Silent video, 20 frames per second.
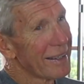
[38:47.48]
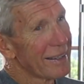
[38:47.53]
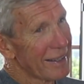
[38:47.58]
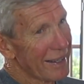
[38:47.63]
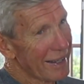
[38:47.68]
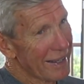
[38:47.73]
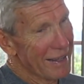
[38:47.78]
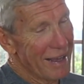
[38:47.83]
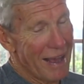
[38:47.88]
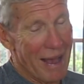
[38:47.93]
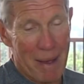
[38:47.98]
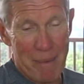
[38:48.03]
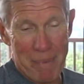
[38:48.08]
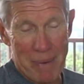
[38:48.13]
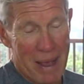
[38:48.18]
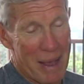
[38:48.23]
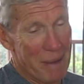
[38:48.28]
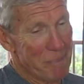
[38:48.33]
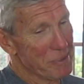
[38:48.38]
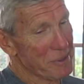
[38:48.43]

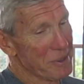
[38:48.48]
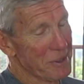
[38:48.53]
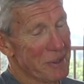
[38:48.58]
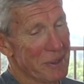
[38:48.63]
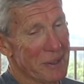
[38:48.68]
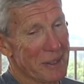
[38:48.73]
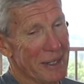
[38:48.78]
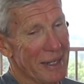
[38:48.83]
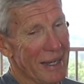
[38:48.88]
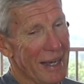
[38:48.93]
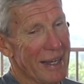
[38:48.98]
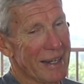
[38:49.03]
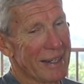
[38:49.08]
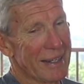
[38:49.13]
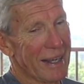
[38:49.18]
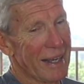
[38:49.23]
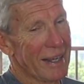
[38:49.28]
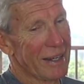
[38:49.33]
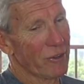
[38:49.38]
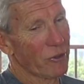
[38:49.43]
Absolutely,
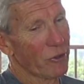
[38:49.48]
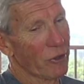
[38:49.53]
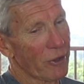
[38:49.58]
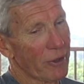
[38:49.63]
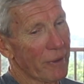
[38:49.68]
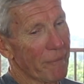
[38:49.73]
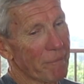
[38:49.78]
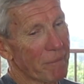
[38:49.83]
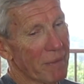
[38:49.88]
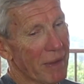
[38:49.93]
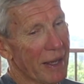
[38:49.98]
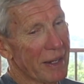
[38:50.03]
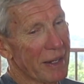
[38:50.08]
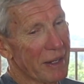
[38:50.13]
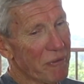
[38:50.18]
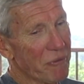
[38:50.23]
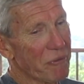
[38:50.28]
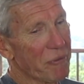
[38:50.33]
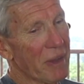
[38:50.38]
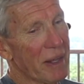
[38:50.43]
and
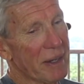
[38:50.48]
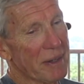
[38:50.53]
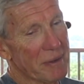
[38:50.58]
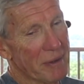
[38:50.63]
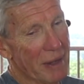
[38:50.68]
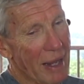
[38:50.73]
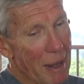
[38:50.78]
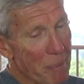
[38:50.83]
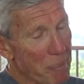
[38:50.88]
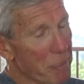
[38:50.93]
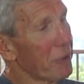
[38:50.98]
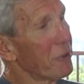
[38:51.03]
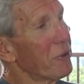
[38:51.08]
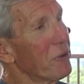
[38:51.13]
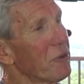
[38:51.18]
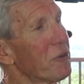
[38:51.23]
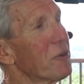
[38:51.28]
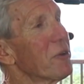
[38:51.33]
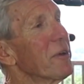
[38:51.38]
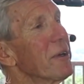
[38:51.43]
if that
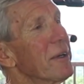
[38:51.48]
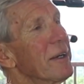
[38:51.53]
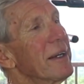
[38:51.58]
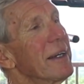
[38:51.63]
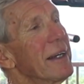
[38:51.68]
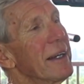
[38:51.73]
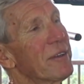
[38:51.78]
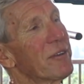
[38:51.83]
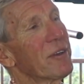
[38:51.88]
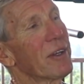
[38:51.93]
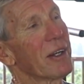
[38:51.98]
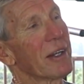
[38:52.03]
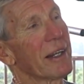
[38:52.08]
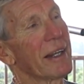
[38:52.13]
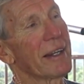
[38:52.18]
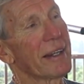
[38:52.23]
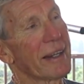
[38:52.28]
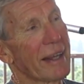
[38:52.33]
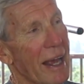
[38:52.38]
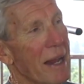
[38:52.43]
happens,
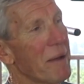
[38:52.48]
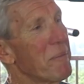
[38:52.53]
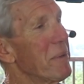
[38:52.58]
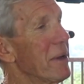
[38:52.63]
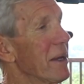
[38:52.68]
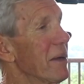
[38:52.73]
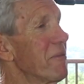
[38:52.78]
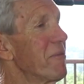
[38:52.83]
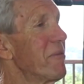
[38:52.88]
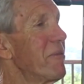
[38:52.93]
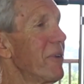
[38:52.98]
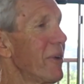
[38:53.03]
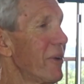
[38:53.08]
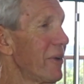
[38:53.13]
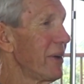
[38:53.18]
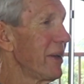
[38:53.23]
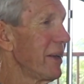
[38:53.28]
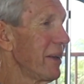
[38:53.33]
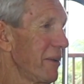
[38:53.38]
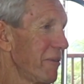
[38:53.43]
it can be a
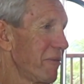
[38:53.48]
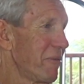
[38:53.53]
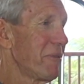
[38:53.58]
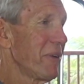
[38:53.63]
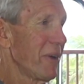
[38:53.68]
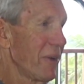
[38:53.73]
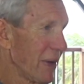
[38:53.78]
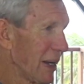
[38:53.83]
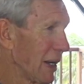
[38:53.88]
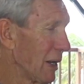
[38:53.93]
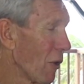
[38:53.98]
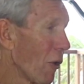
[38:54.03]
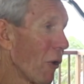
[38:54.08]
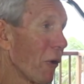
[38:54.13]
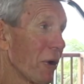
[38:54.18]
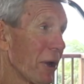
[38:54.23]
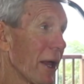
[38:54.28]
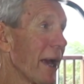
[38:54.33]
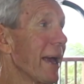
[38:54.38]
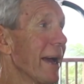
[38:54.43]
very, very
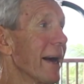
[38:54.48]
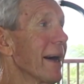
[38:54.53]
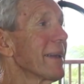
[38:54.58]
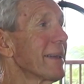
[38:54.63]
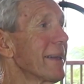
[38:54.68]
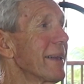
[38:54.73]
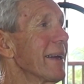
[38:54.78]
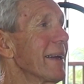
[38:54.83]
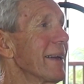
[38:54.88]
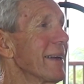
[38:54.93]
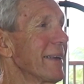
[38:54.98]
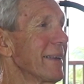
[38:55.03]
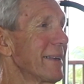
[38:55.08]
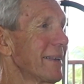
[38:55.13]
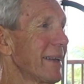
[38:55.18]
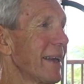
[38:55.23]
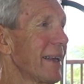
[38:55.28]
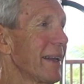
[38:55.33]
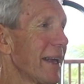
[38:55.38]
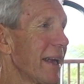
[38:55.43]
long day out there,
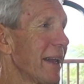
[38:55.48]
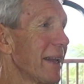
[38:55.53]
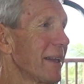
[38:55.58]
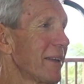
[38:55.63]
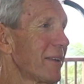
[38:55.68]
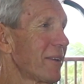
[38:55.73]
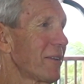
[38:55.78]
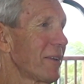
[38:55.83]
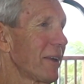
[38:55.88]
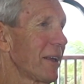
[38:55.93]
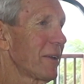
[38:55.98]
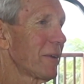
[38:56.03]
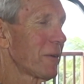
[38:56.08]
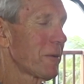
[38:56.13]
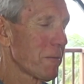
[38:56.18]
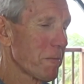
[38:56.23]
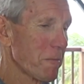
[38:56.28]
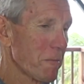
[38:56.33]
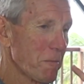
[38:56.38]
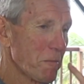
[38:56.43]
it's